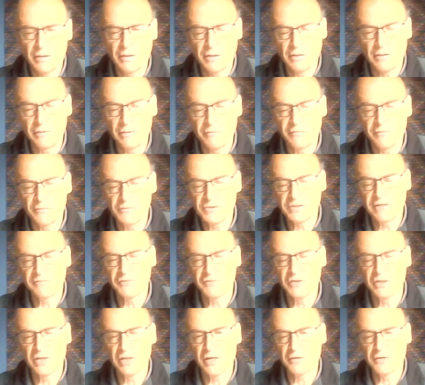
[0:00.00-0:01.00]
from
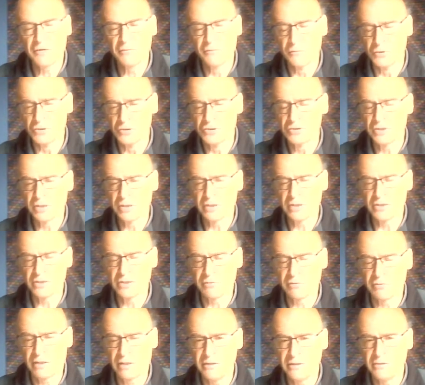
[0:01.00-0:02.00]
79 onwards,
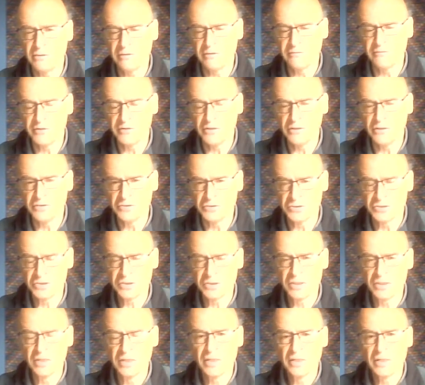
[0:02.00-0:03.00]
Israel
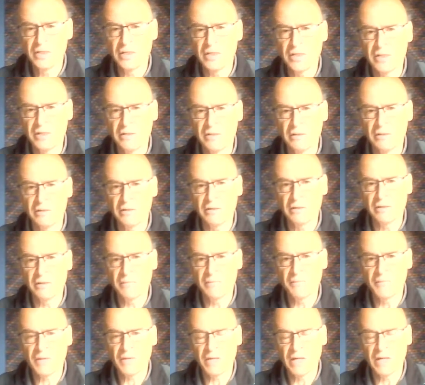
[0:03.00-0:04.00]
intervenes in
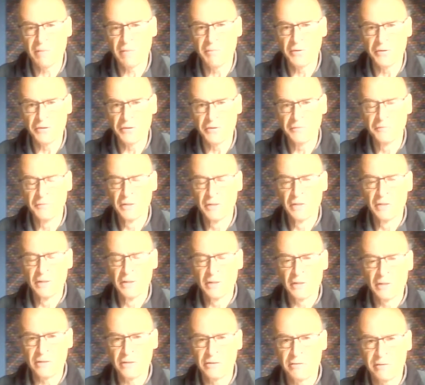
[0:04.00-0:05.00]
Lebanon.
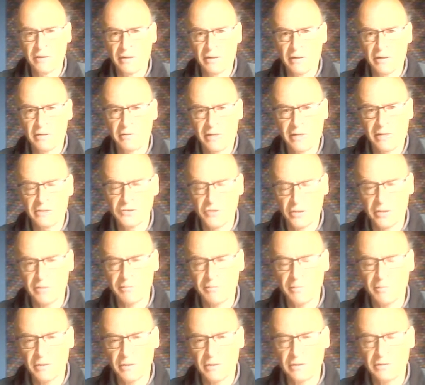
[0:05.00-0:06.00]
It gradually
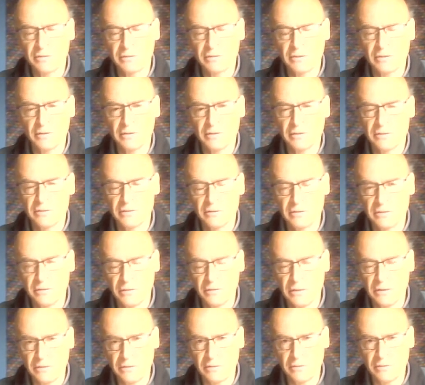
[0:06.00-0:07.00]

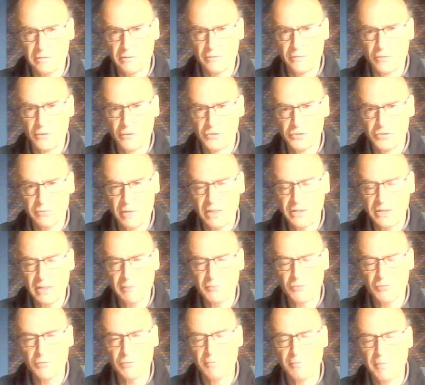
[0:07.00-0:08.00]
goes right
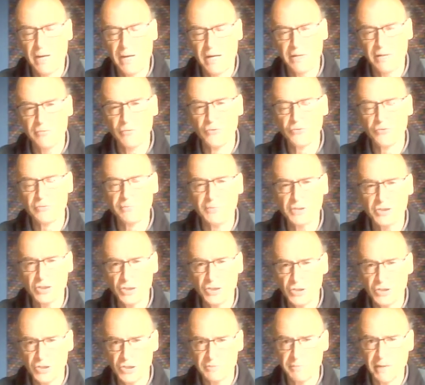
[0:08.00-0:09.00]
up to Beirut,
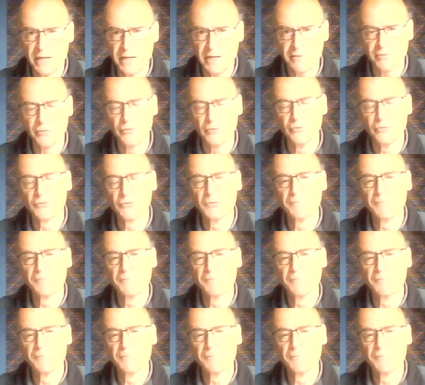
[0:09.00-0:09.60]
besieges Beirut,